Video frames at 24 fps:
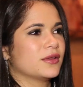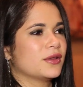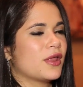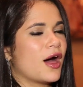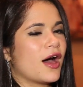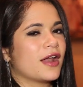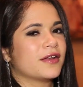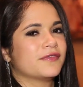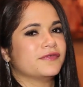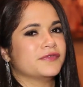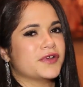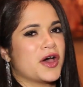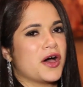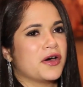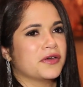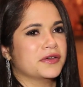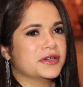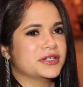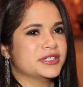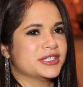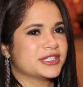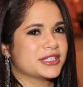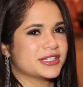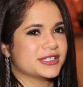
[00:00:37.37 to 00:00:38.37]
lot of
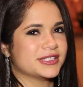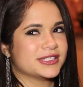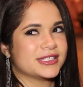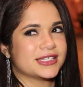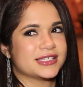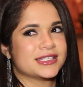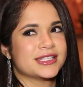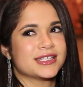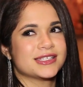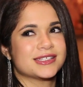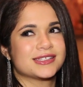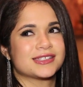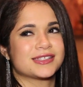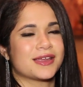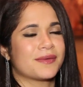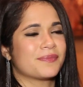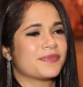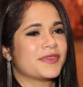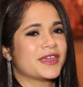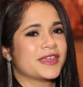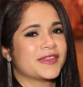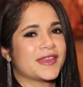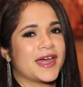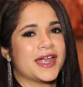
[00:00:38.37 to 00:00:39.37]
knowledge because this is
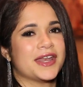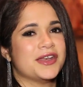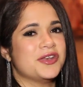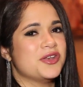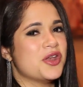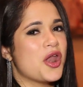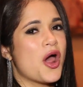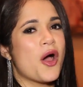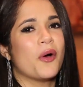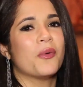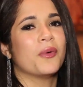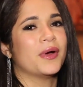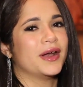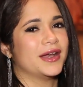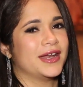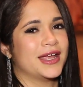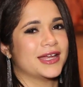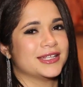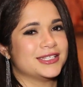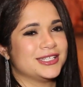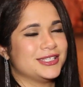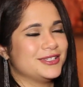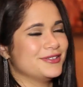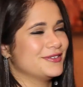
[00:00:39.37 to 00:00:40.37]
something that no one
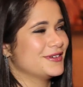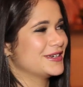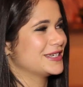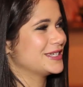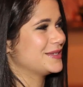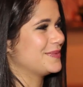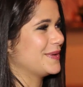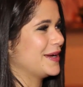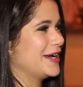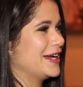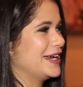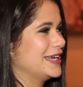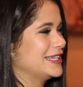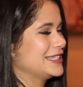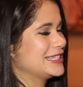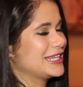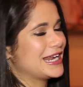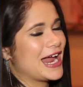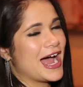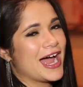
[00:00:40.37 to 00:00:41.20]
gets to experience no.